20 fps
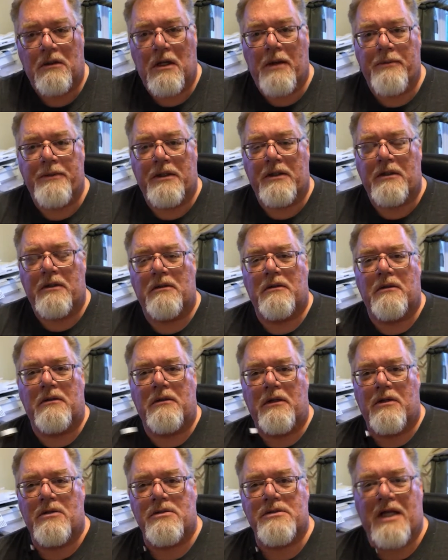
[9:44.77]
I mean,
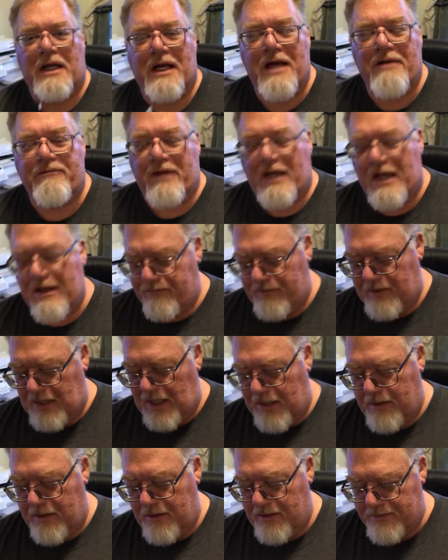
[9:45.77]
you know, it's not heavy
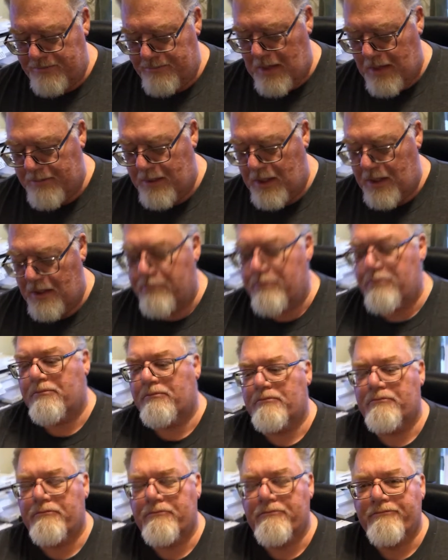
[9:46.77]
like it's maybe
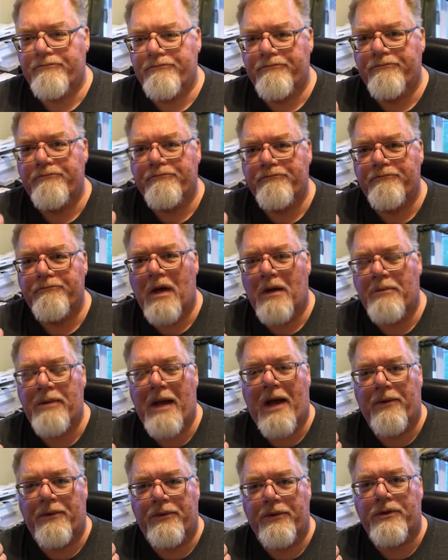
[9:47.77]
a
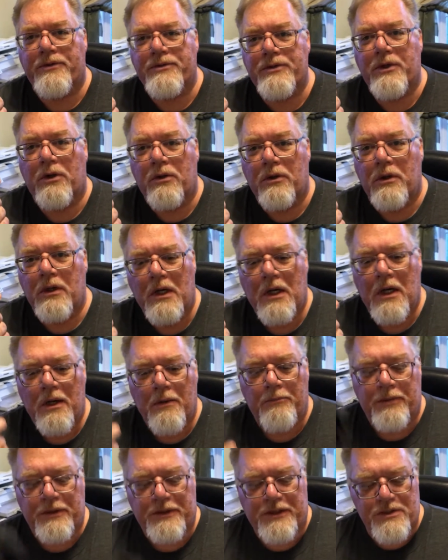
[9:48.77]
pound or so.
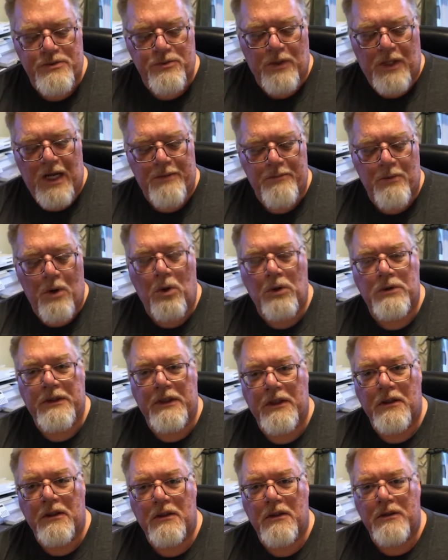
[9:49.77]
But this one I'm
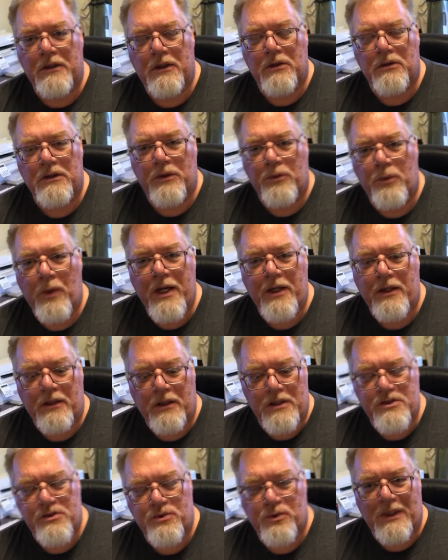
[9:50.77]
holding, the only weight
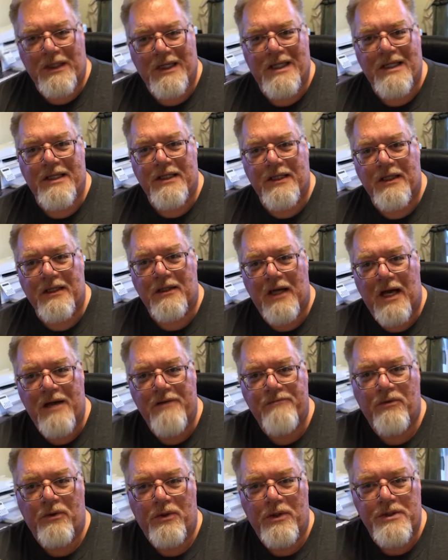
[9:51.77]
is really the
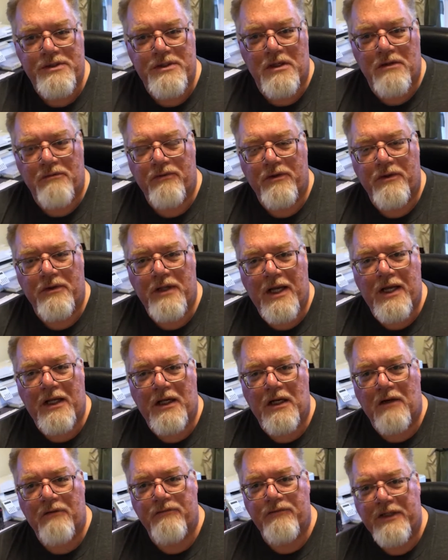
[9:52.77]
iPhone itself
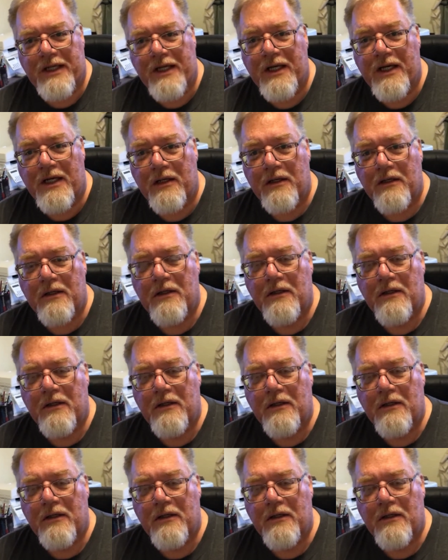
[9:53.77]
hanging off the end.